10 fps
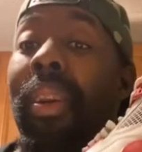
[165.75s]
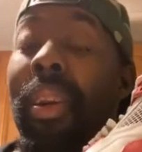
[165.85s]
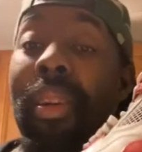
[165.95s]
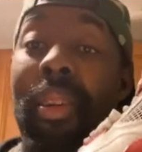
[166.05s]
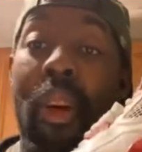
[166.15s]

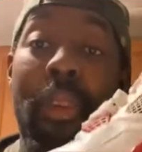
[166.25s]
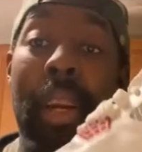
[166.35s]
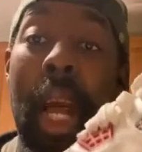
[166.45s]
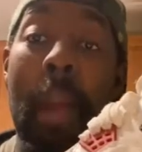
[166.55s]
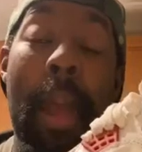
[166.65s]
just over
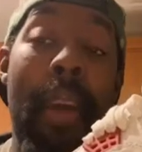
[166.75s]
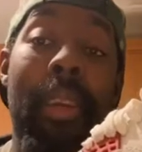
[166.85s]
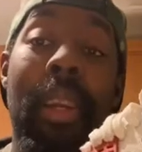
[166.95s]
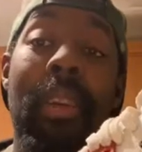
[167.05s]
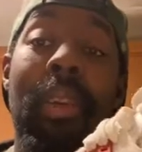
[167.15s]
time
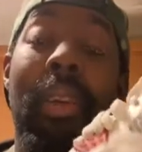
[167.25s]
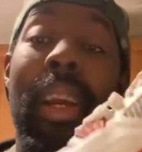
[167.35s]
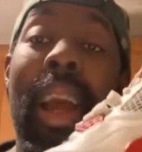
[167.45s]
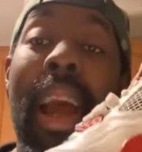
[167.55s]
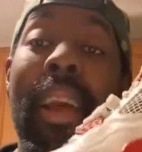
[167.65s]
having to, it was
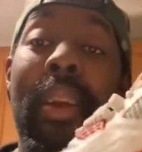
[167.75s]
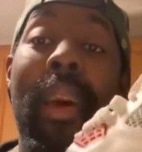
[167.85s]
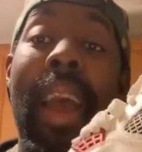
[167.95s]
like I knew